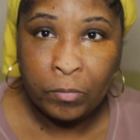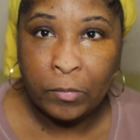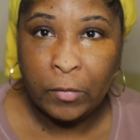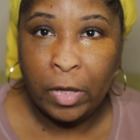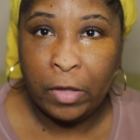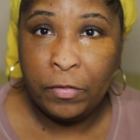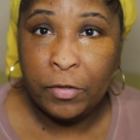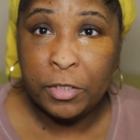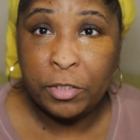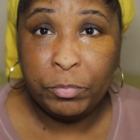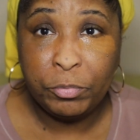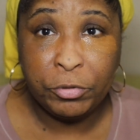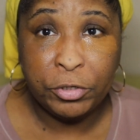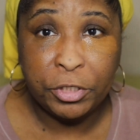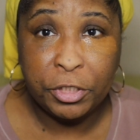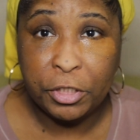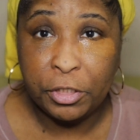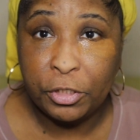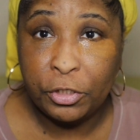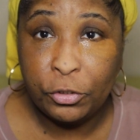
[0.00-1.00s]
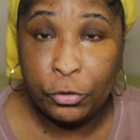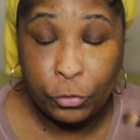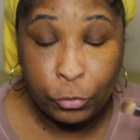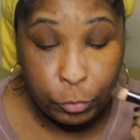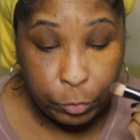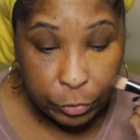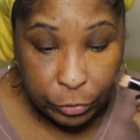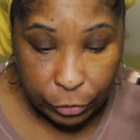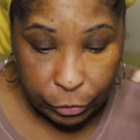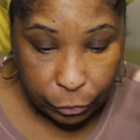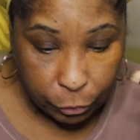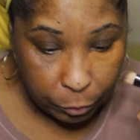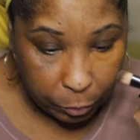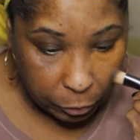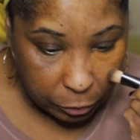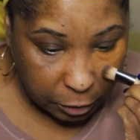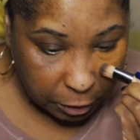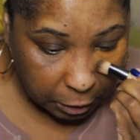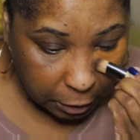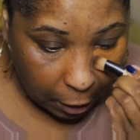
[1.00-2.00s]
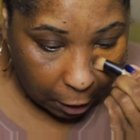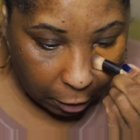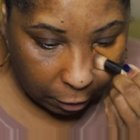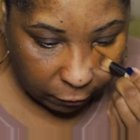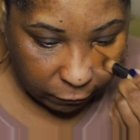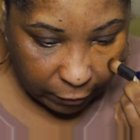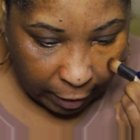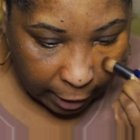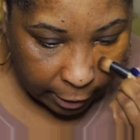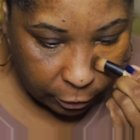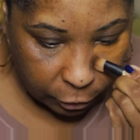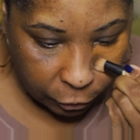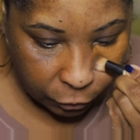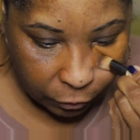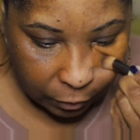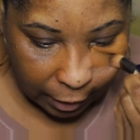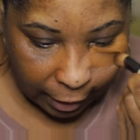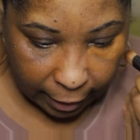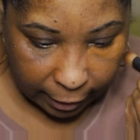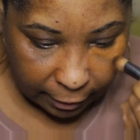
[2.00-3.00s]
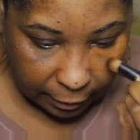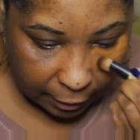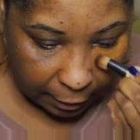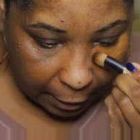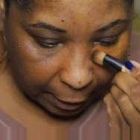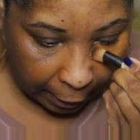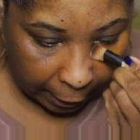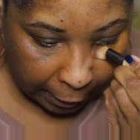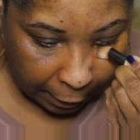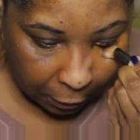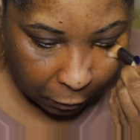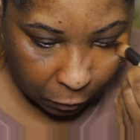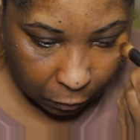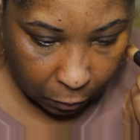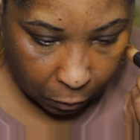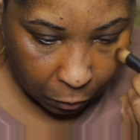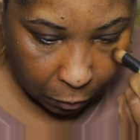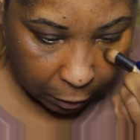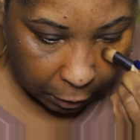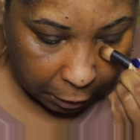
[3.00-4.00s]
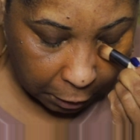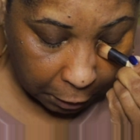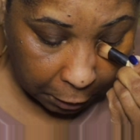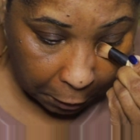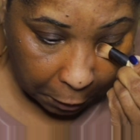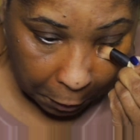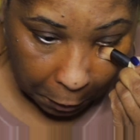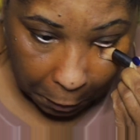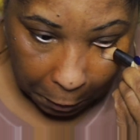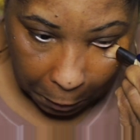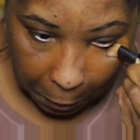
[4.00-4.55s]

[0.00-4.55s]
And this brush is super, super soft. I do like the angle on it,